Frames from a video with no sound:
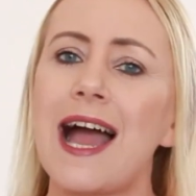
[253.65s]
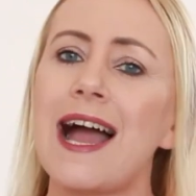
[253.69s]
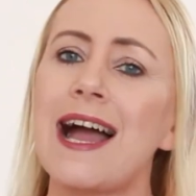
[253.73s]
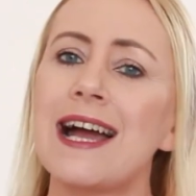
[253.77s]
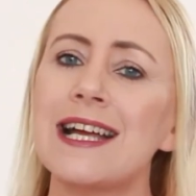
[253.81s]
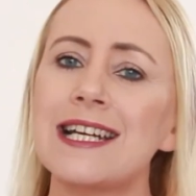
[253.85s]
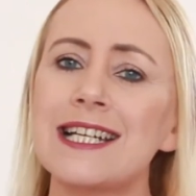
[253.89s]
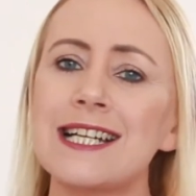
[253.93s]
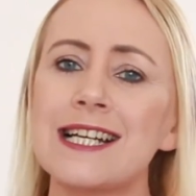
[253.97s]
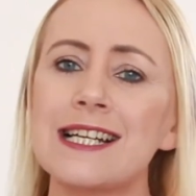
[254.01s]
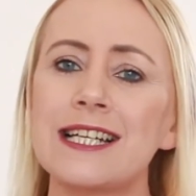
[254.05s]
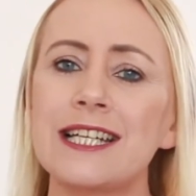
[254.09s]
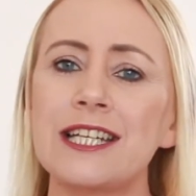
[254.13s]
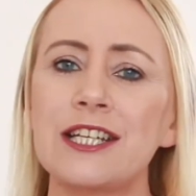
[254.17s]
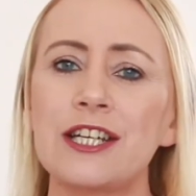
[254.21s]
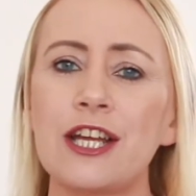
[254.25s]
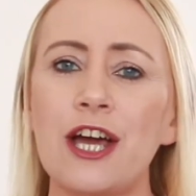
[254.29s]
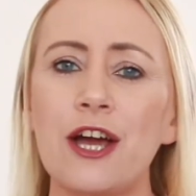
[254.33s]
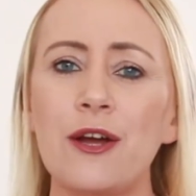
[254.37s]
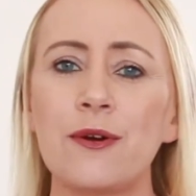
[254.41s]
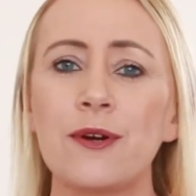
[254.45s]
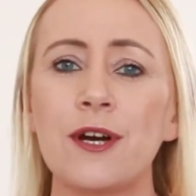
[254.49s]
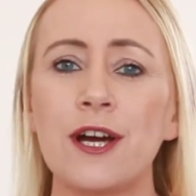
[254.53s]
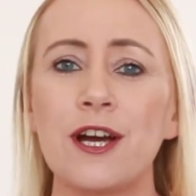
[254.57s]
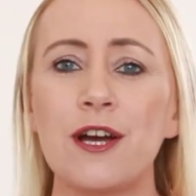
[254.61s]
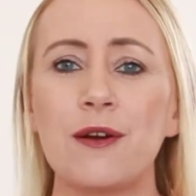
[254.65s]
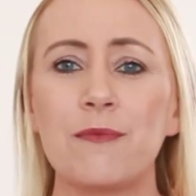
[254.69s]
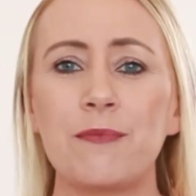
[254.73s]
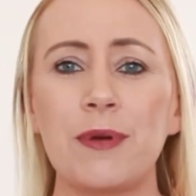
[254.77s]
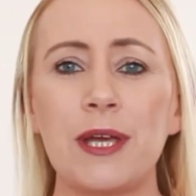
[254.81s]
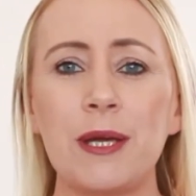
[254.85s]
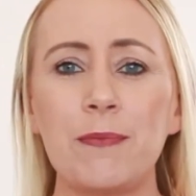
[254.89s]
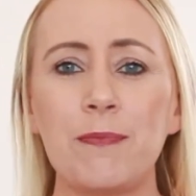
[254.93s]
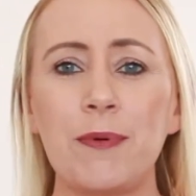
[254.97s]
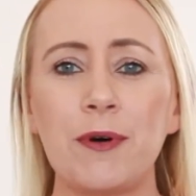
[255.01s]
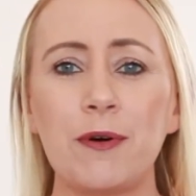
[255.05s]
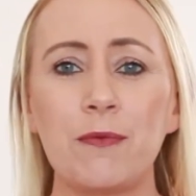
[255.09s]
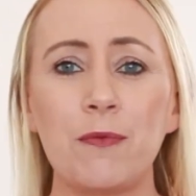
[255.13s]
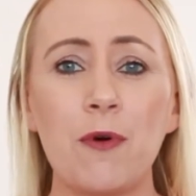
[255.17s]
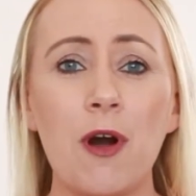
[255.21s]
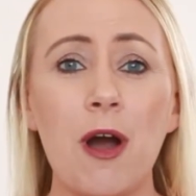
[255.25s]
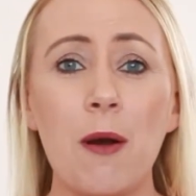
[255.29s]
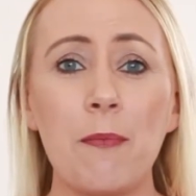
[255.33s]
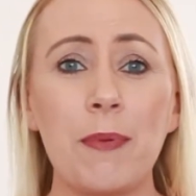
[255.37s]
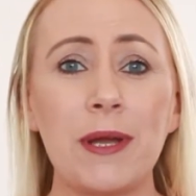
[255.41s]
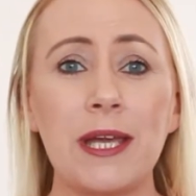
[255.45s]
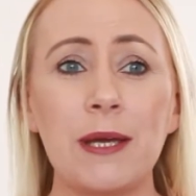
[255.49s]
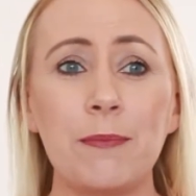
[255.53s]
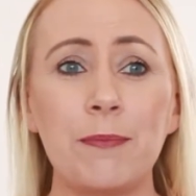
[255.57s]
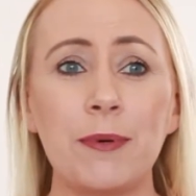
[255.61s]
Actually, no.
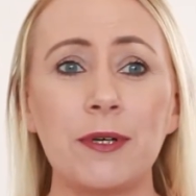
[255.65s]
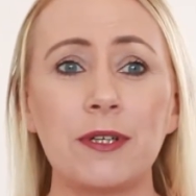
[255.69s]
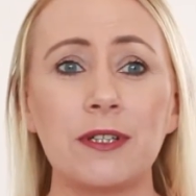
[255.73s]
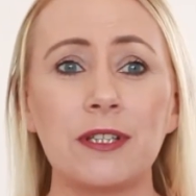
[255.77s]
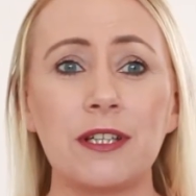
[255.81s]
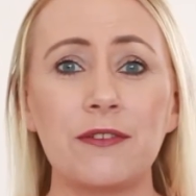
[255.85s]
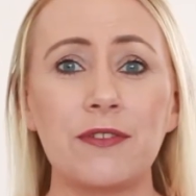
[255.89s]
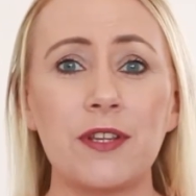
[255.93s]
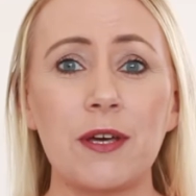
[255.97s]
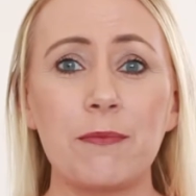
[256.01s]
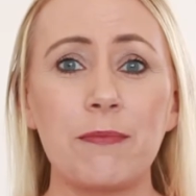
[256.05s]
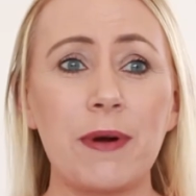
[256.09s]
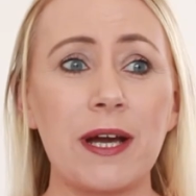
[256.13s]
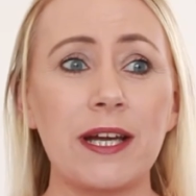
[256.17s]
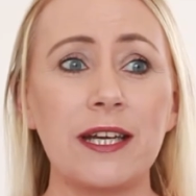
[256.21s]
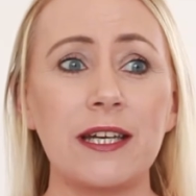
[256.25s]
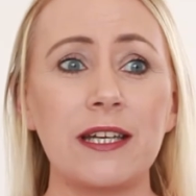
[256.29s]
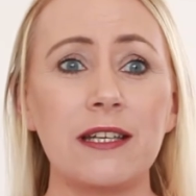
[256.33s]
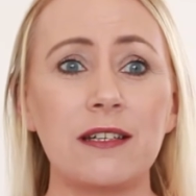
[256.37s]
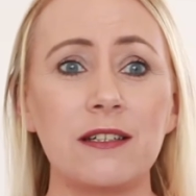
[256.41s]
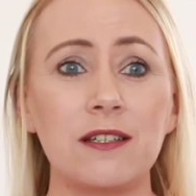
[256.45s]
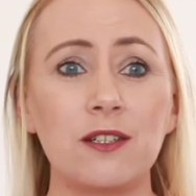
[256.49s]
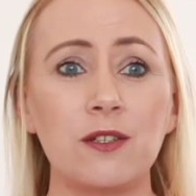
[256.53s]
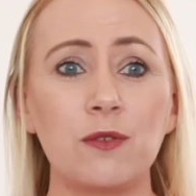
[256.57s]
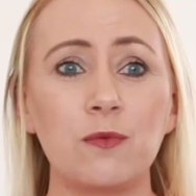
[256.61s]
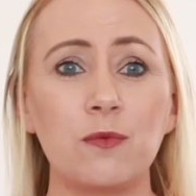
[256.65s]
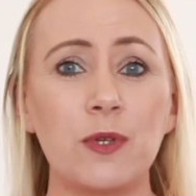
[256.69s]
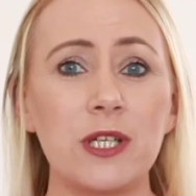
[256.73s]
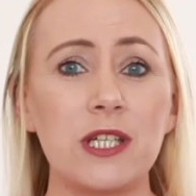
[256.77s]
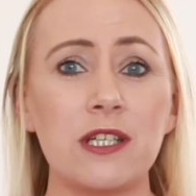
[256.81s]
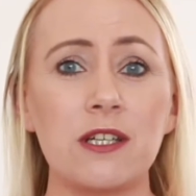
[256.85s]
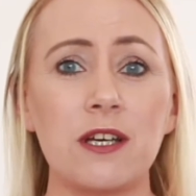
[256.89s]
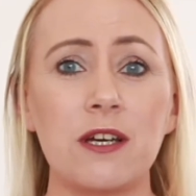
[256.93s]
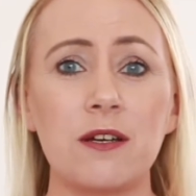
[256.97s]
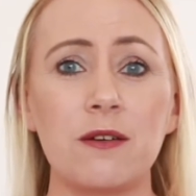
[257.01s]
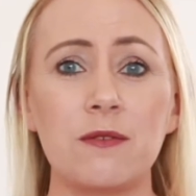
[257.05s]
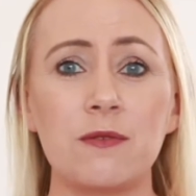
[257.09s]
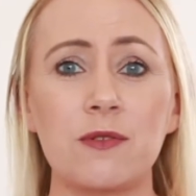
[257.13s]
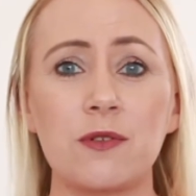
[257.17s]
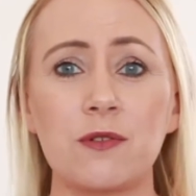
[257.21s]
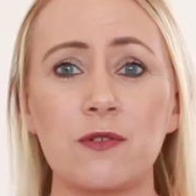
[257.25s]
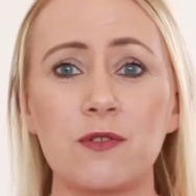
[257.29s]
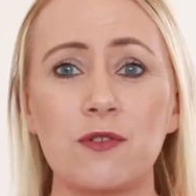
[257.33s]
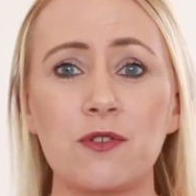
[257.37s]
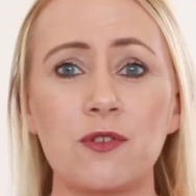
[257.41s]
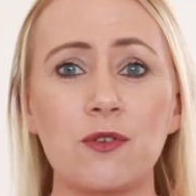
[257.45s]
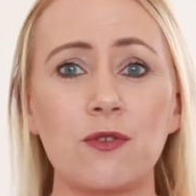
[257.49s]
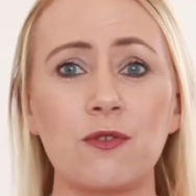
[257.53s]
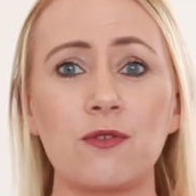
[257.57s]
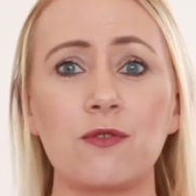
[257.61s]
What are people, if they're buying new windows or
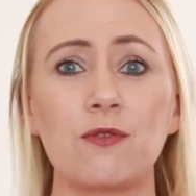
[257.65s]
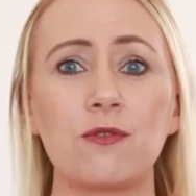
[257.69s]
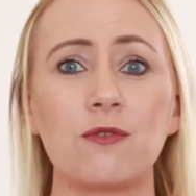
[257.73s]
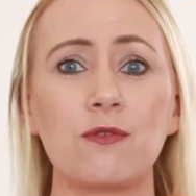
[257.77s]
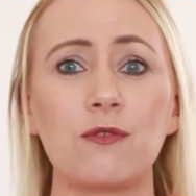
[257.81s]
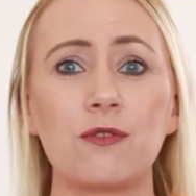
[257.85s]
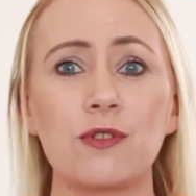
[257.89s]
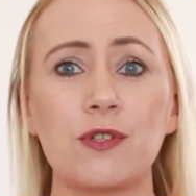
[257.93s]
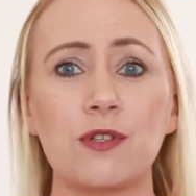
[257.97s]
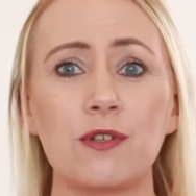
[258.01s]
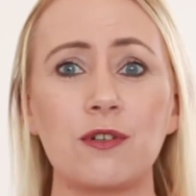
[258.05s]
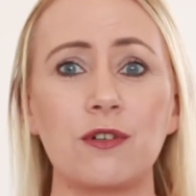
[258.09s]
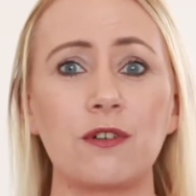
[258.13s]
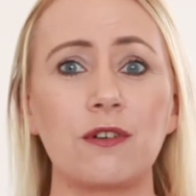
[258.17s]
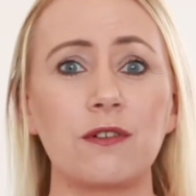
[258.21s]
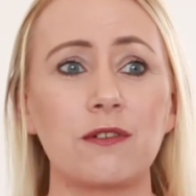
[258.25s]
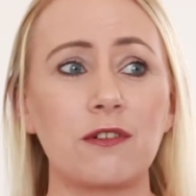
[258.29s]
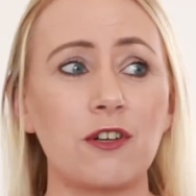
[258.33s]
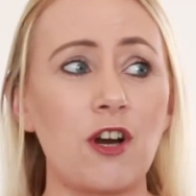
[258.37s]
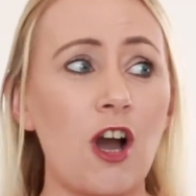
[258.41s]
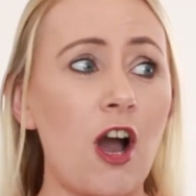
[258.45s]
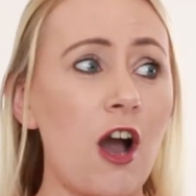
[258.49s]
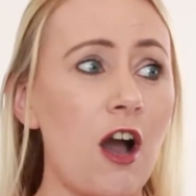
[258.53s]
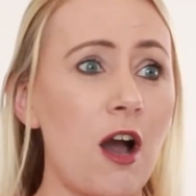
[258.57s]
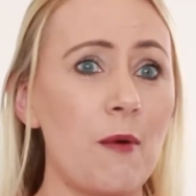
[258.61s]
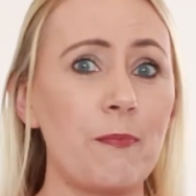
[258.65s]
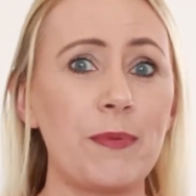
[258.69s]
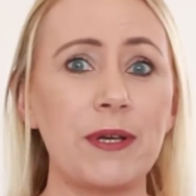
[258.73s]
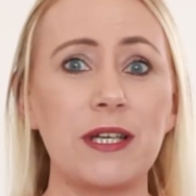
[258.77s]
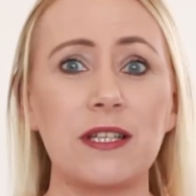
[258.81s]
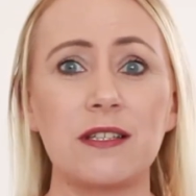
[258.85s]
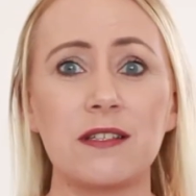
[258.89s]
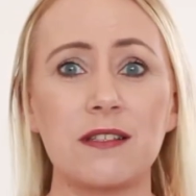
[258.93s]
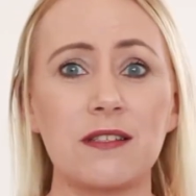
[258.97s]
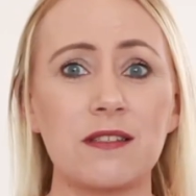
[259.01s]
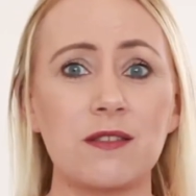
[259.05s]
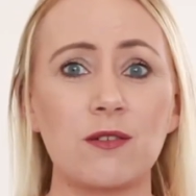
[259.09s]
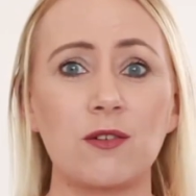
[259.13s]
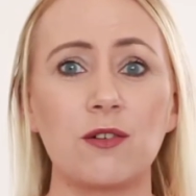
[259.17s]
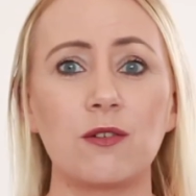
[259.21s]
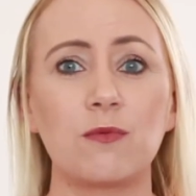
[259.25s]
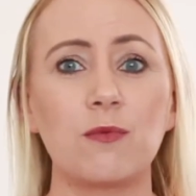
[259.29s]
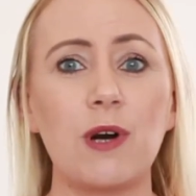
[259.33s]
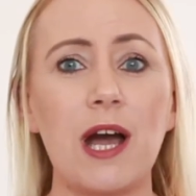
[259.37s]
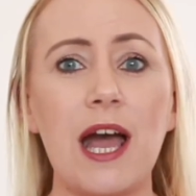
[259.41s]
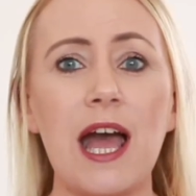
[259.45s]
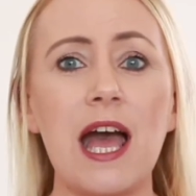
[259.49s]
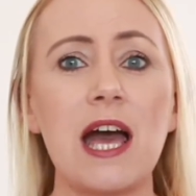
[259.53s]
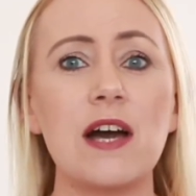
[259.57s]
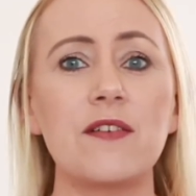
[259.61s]
doors or carpets or
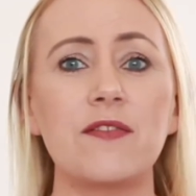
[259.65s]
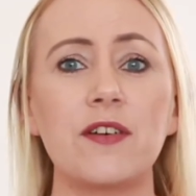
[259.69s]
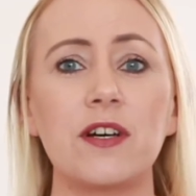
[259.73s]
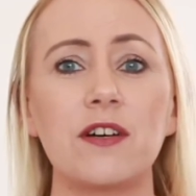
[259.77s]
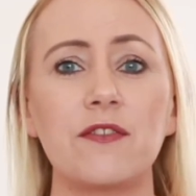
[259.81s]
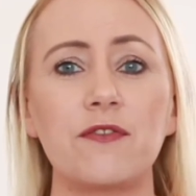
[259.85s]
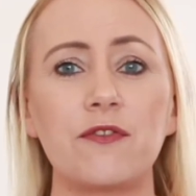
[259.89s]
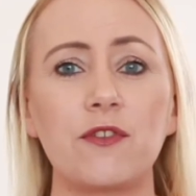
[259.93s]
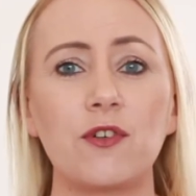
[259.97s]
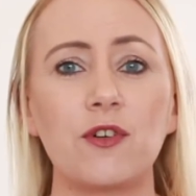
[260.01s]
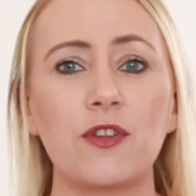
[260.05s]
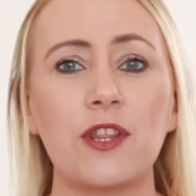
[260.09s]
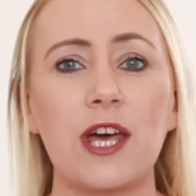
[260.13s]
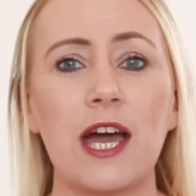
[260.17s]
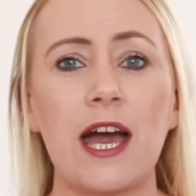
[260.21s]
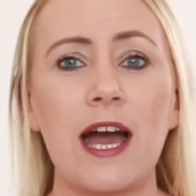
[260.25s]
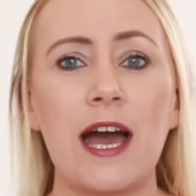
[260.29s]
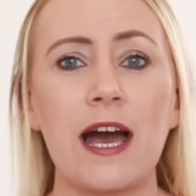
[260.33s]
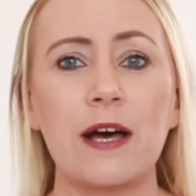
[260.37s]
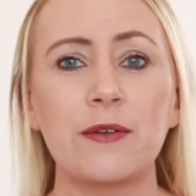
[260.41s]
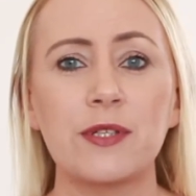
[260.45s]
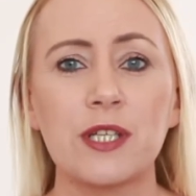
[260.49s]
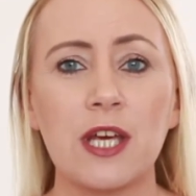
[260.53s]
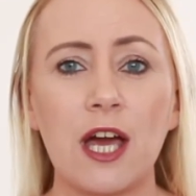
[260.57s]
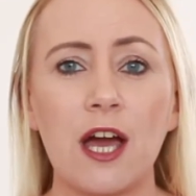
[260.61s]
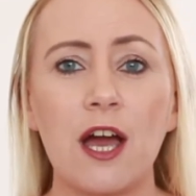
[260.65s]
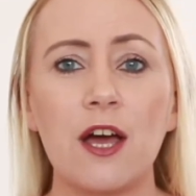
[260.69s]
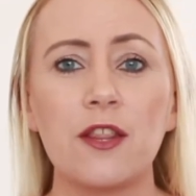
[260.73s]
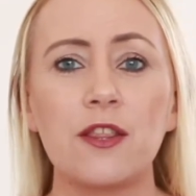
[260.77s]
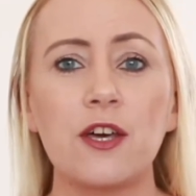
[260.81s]
whatever for their house,